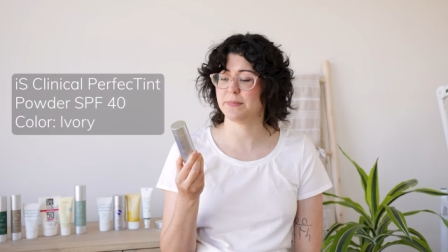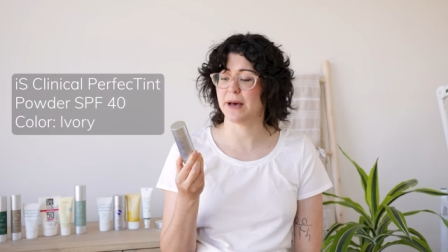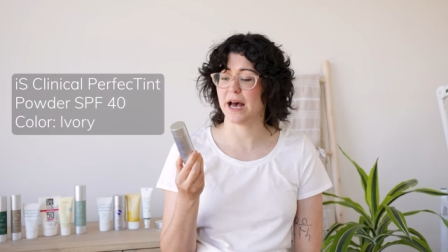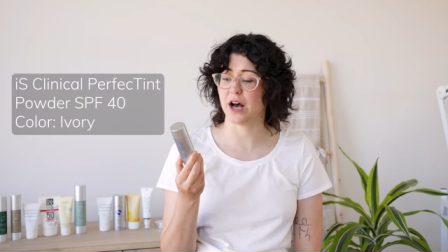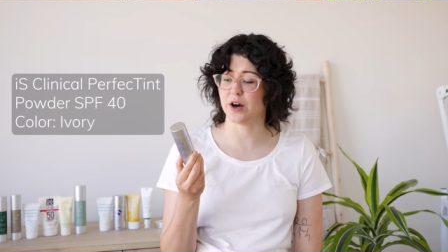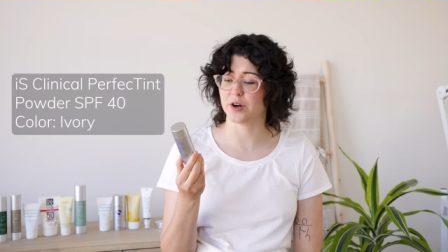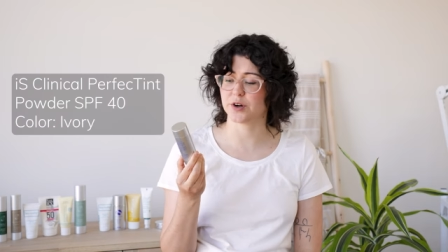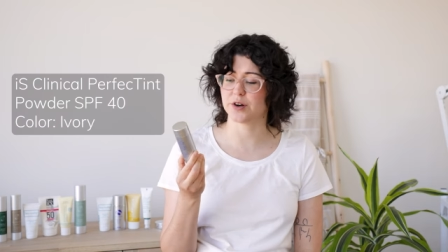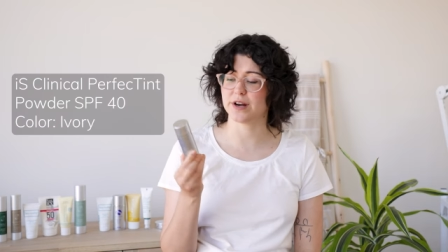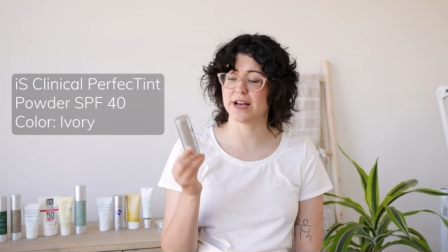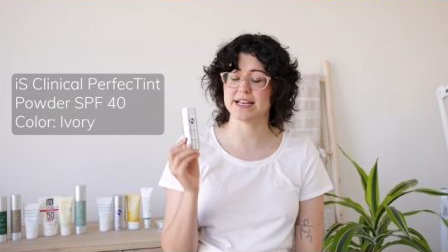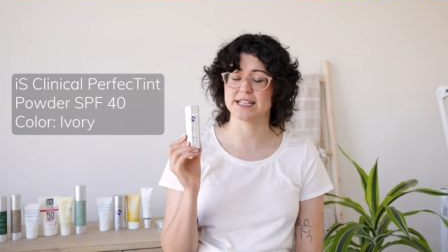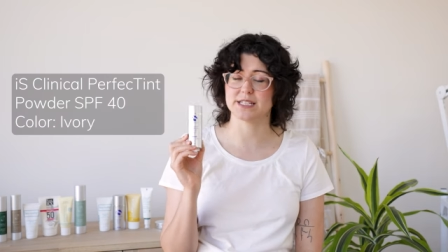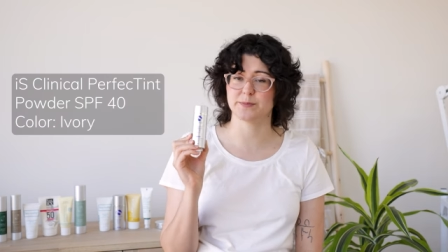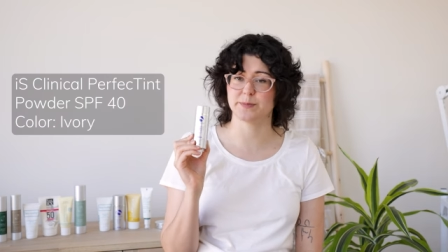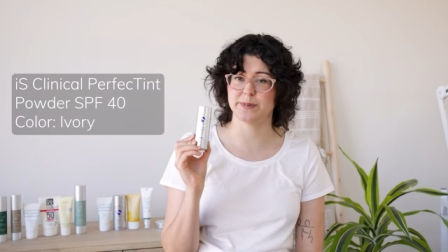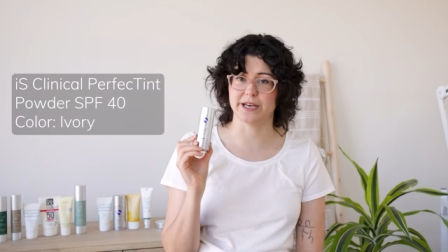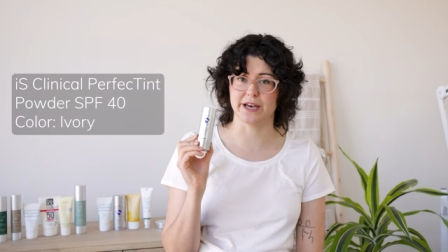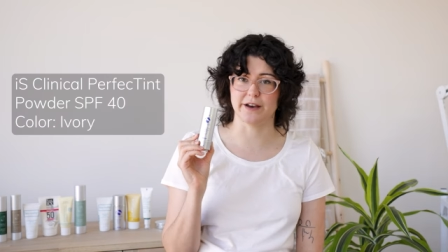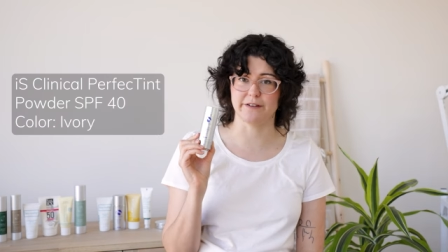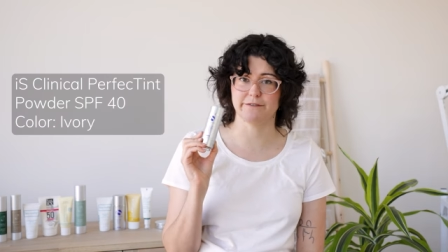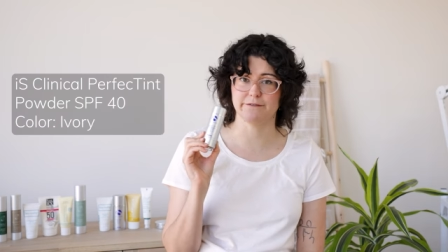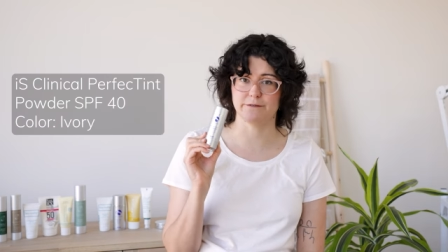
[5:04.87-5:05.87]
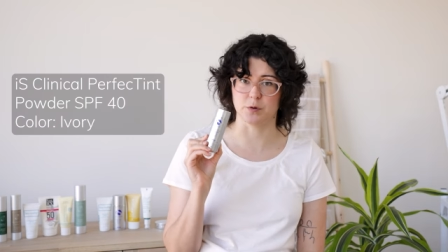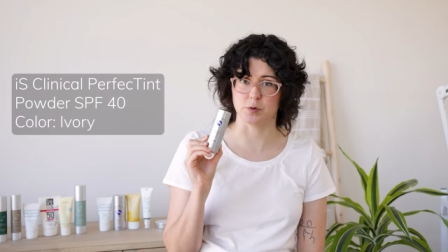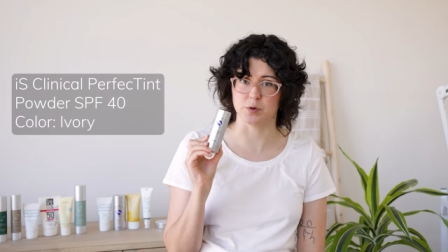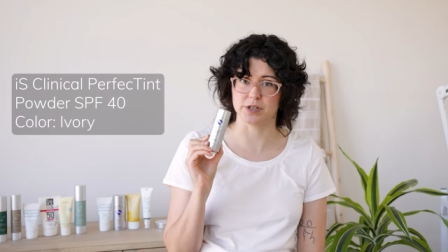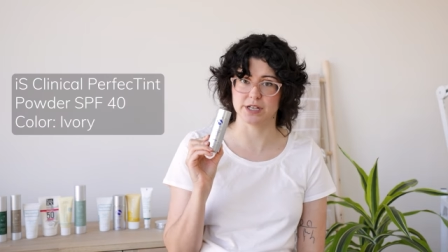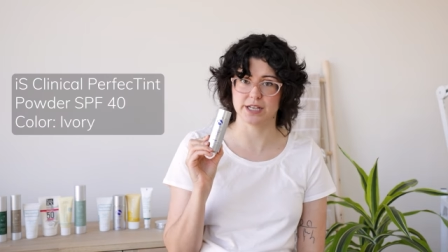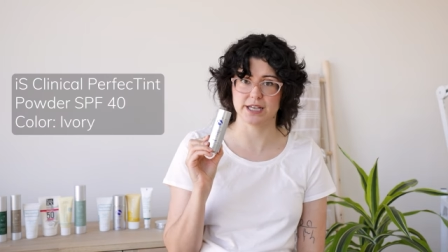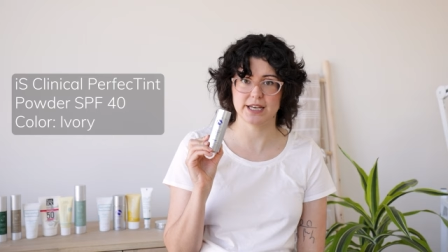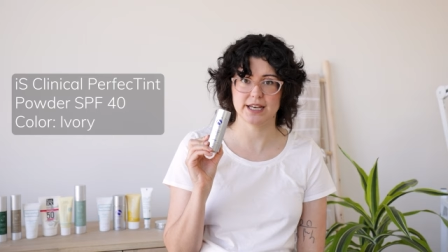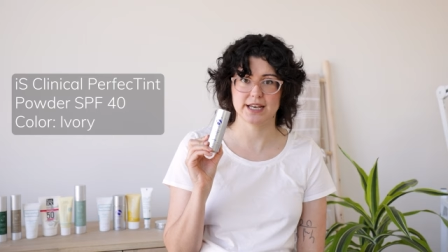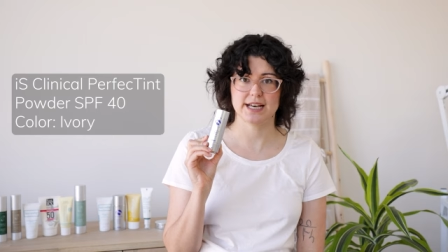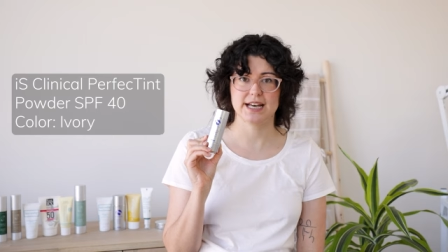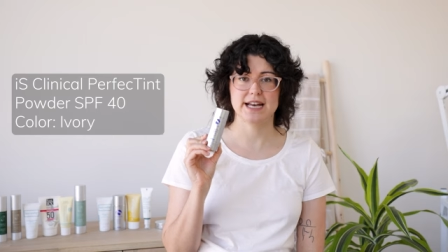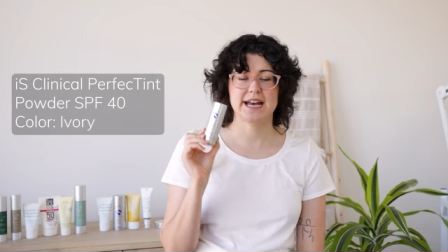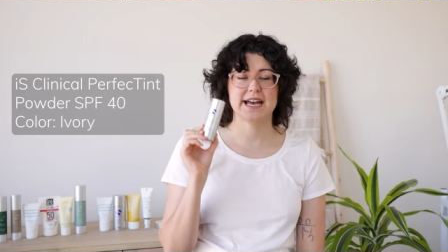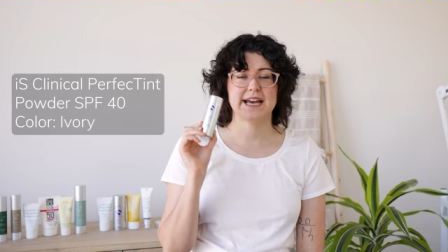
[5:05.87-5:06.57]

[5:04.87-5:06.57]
Powder SPF 40.